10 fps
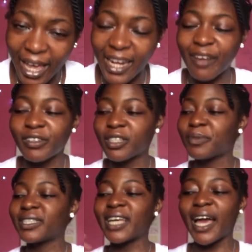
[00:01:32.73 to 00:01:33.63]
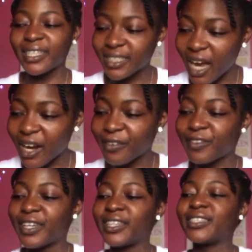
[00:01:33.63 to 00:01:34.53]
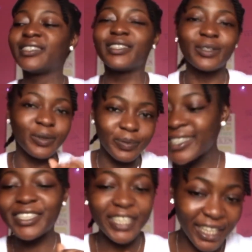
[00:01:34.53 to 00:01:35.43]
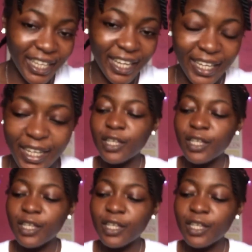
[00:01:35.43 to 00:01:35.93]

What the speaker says: And I've just been tying scarf and, you know, chilling.